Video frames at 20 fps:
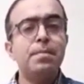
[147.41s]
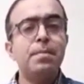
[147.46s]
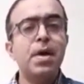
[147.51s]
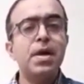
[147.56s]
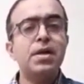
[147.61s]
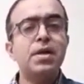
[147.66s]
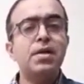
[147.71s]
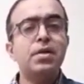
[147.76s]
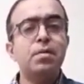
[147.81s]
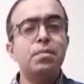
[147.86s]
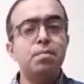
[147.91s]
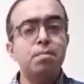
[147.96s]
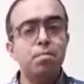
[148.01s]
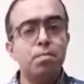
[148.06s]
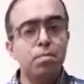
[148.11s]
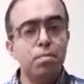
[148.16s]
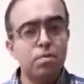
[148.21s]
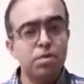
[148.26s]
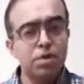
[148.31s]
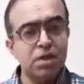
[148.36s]
But
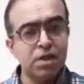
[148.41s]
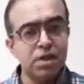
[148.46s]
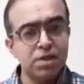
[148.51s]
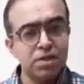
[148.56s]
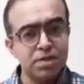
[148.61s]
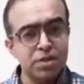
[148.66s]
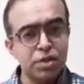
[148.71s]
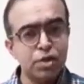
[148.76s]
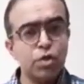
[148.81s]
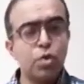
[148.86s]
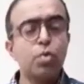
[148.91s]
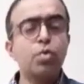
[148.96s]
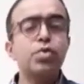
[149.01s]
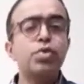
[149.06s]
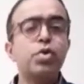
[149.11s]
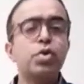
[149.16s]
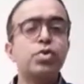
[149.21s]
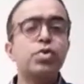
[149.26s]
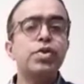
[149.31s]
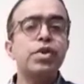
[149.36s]
the sure
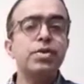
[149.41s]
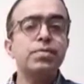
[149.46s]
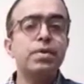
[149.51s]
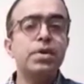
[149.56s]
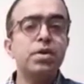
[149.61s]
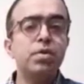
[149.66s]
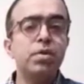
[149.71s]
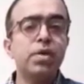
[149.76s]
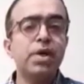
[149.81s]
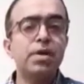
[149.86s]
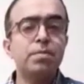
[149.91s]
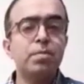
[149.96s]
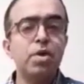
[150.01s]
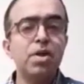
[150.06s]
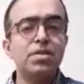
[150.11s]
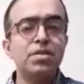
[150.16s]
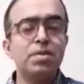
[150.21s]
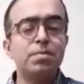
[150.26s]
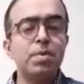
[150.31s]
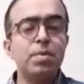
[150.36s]
shot treatment to get
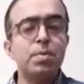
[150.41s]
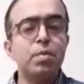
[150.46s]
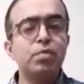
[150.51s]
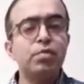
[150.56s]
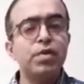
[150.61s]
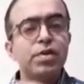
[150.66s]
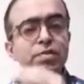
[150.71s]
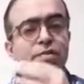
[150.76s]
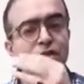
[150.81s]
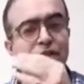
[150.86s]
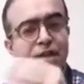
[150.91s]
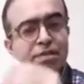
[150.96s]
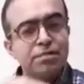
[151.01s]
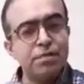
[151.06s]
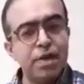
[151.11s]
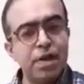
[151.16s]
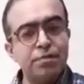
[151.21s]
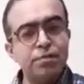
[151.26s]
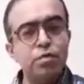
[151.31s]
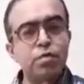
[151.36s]
molluscum removed,
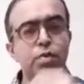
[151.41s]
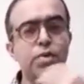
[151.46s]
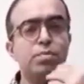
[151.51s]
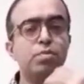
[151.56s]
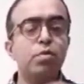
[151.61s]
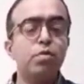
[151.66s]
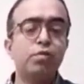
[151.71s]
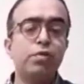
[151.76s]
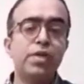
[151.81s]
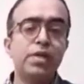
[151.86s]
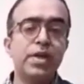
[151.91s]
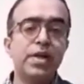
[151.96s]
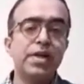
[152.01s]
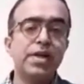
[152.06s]
that we have to remove it.